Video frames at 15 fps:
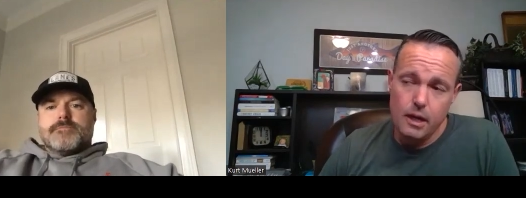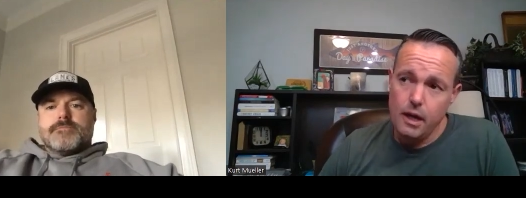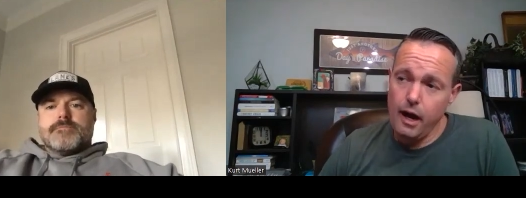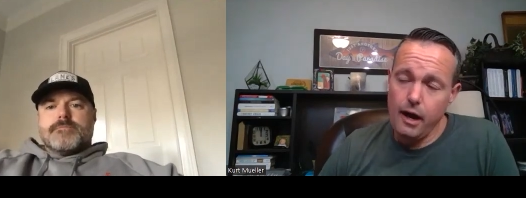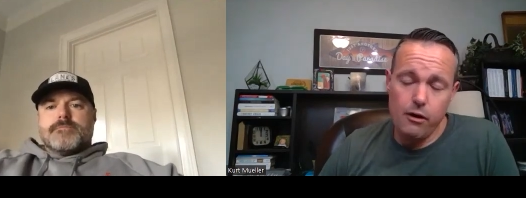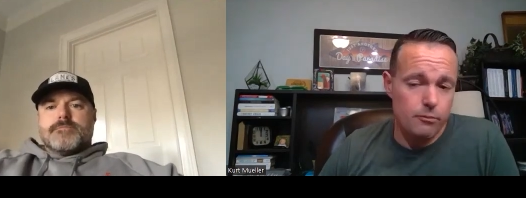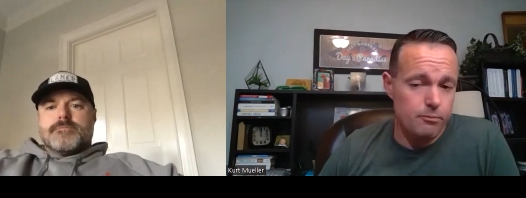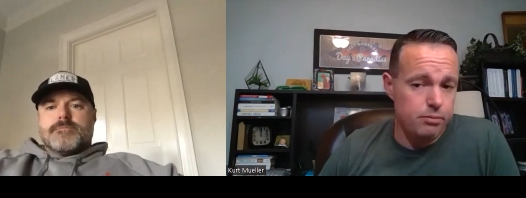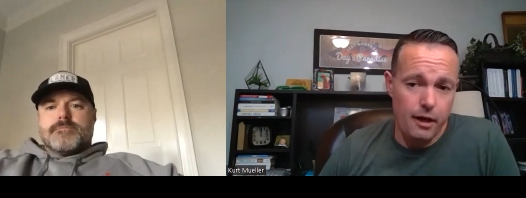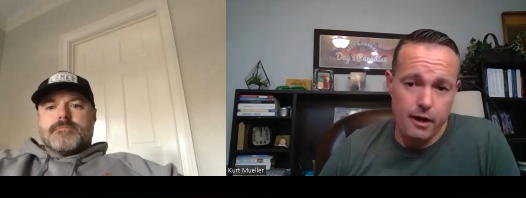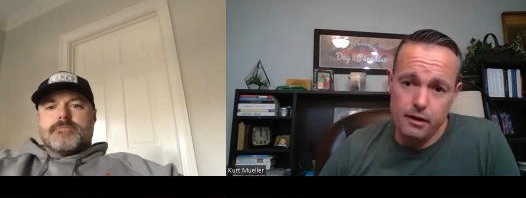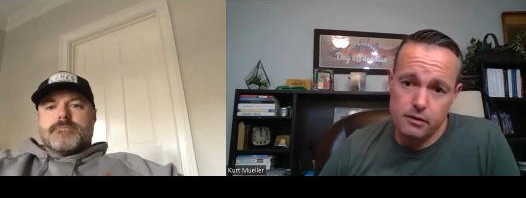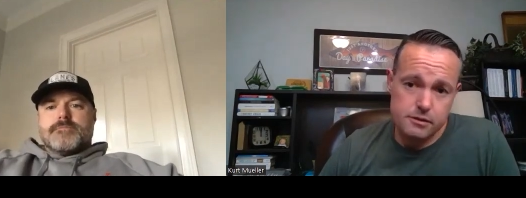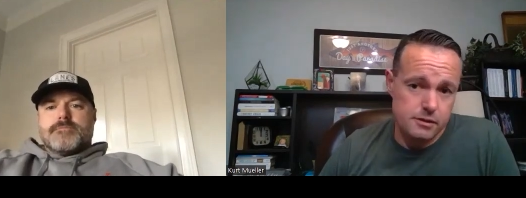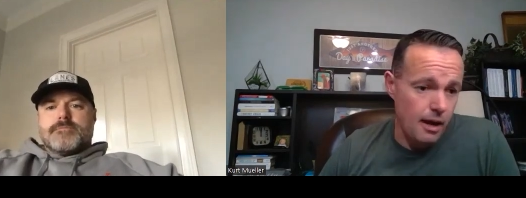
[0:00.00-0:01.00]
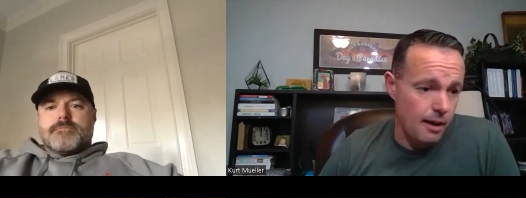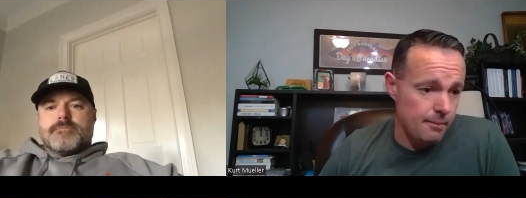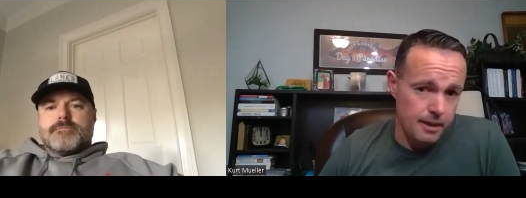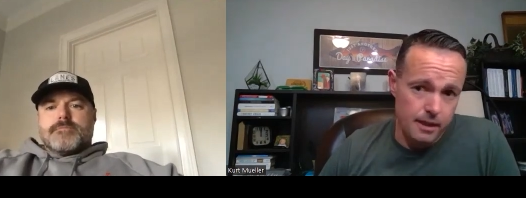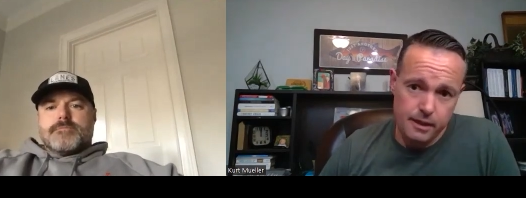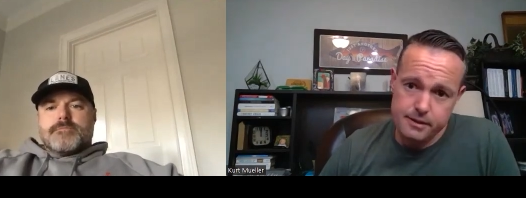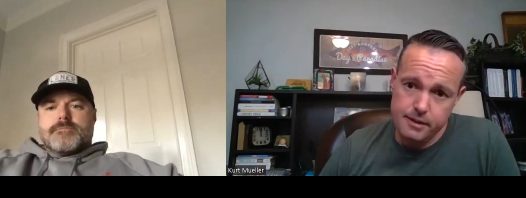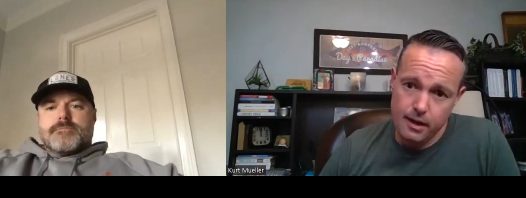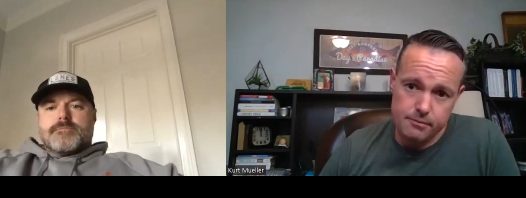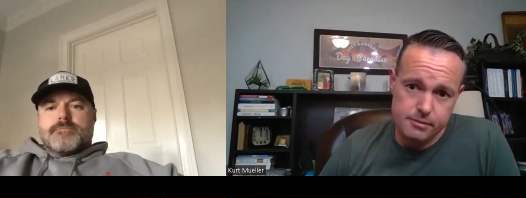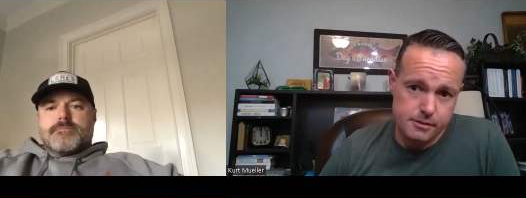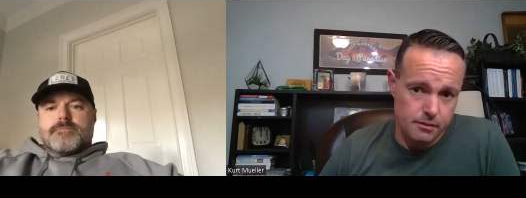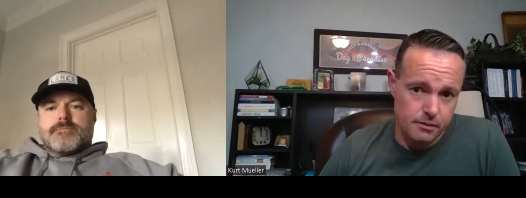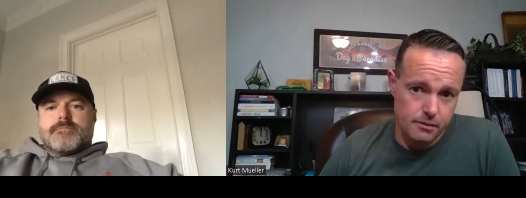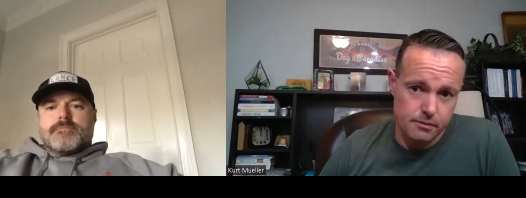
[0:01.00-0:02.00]
Speaker 1: I don't plan on stopping anytime
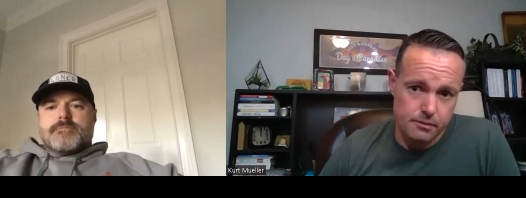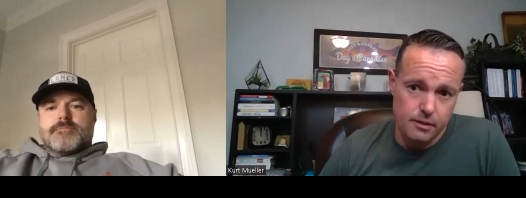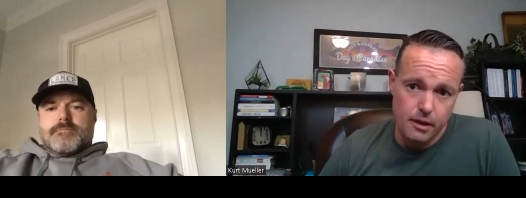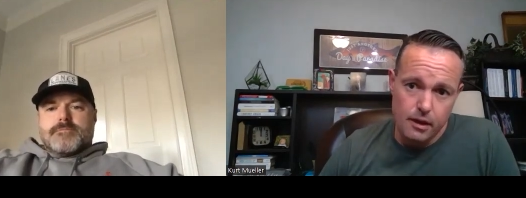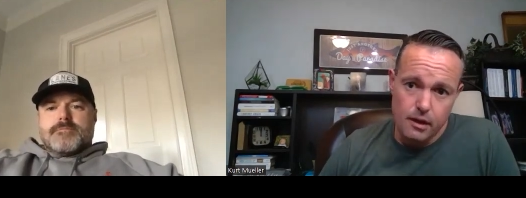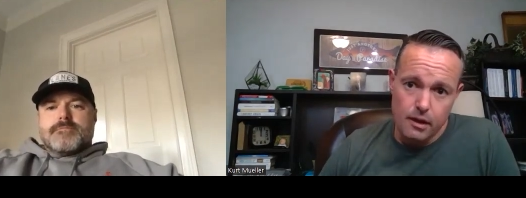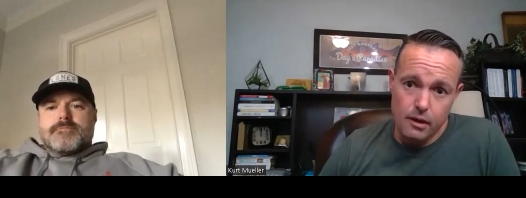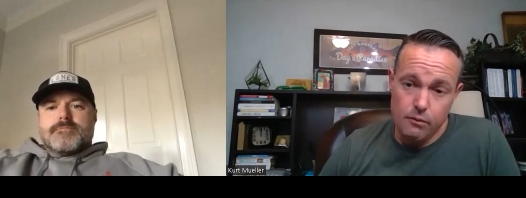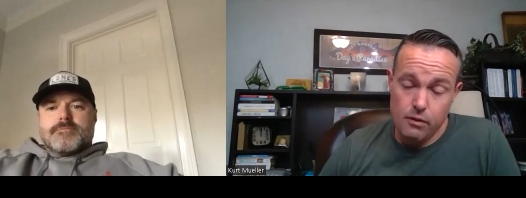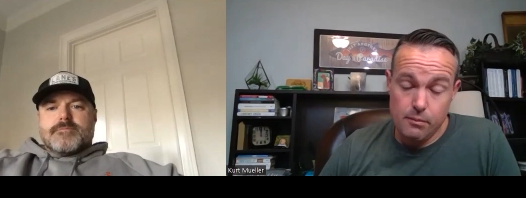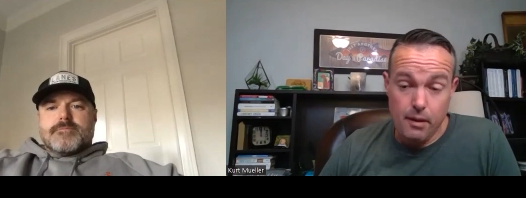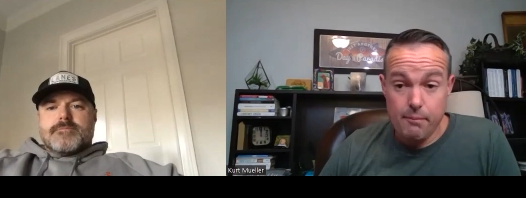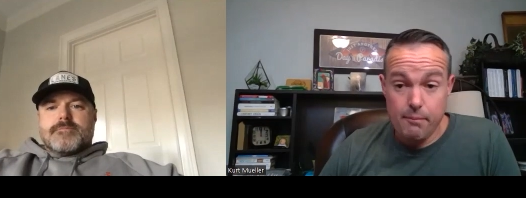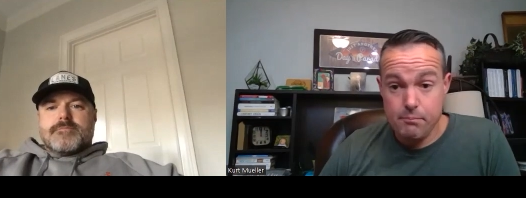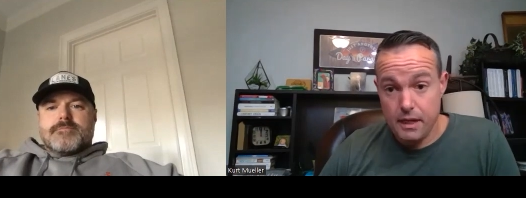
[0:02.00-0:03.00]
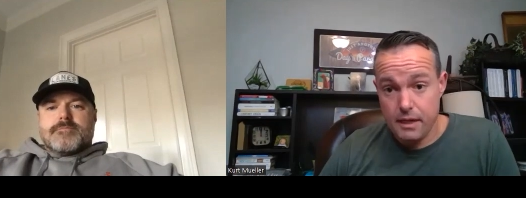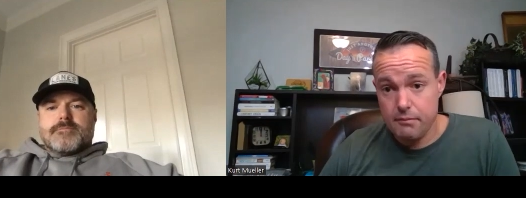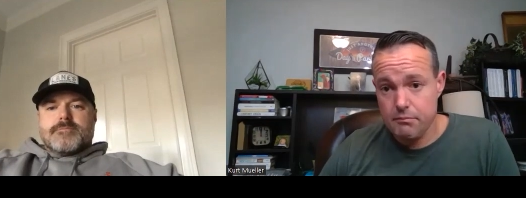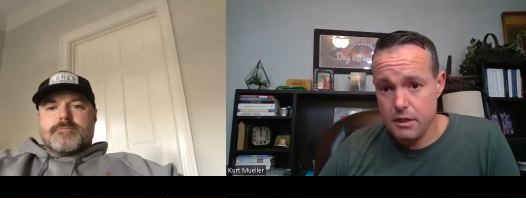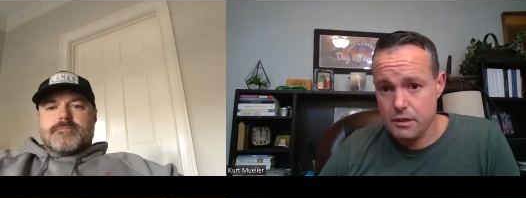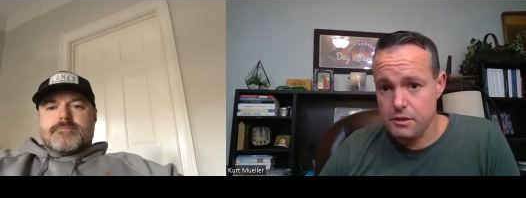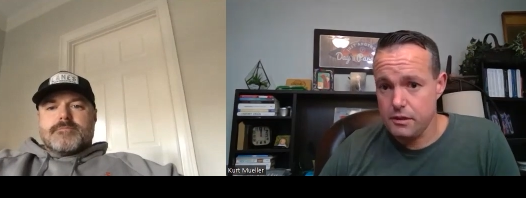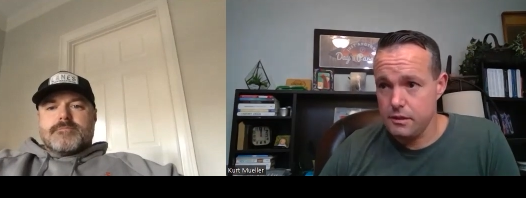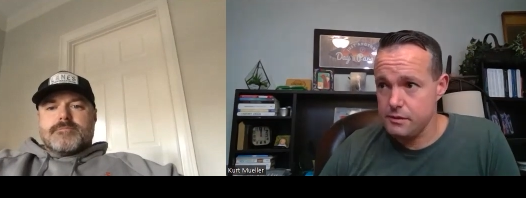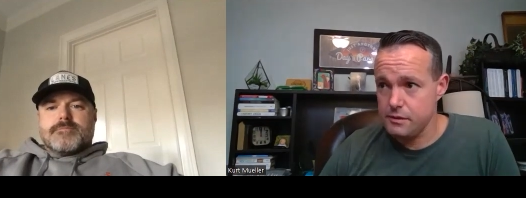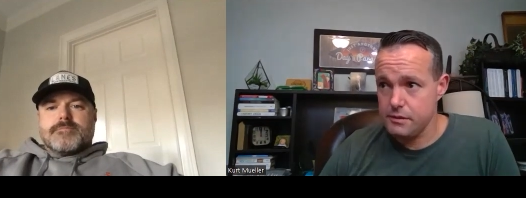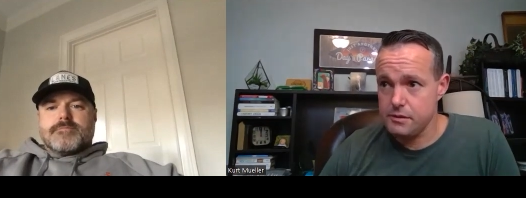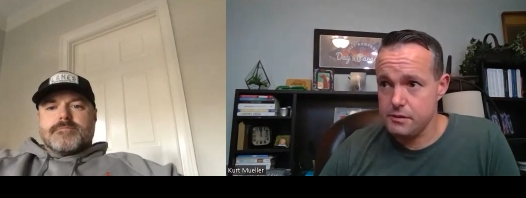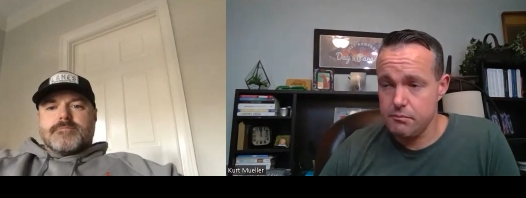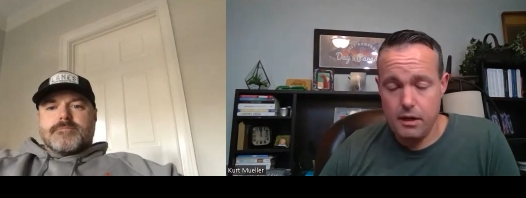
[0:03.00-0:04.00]
soon. And one of my big missions
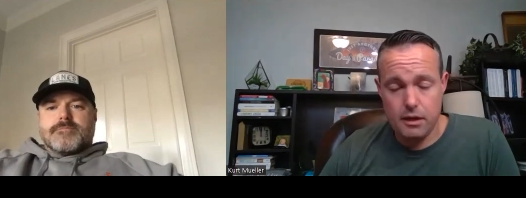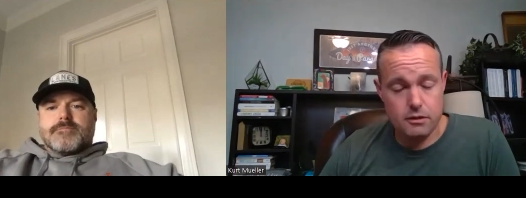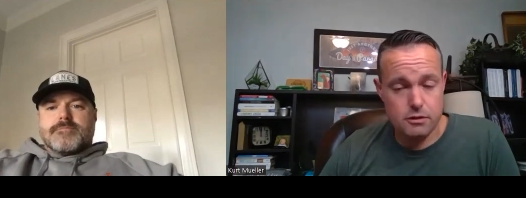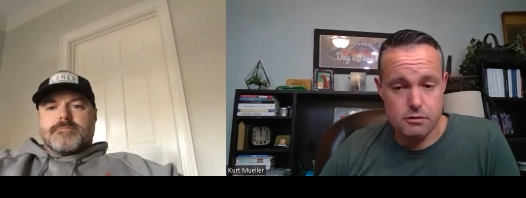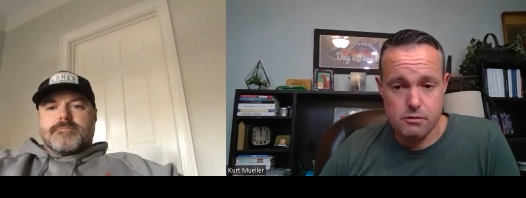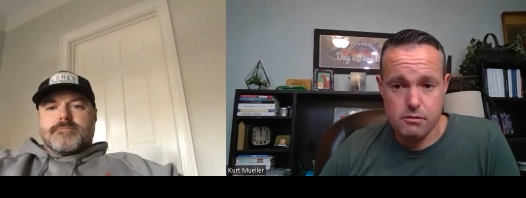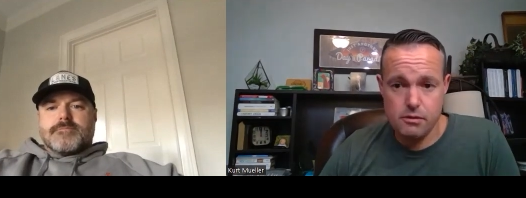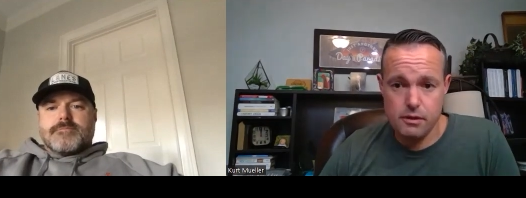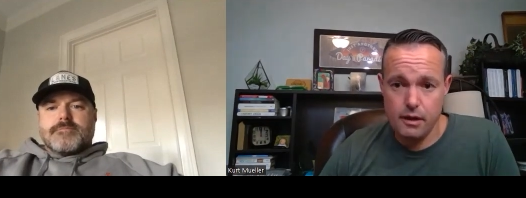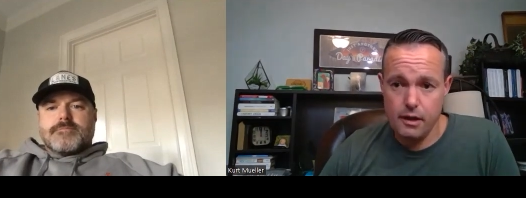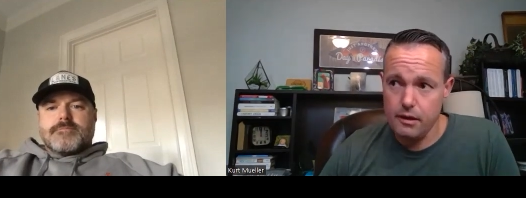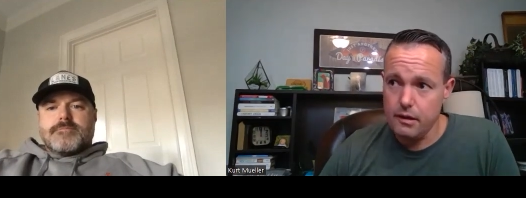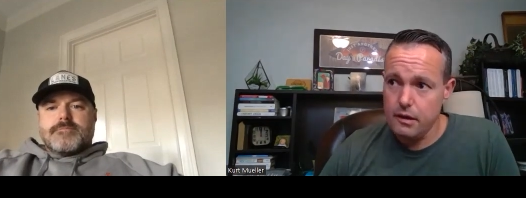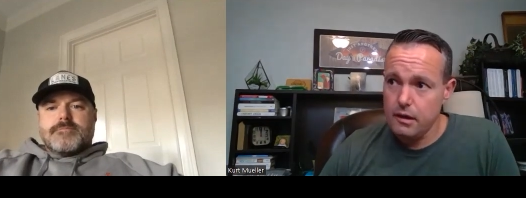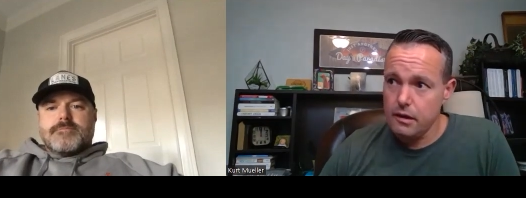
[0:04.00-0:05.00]
is to make sure that,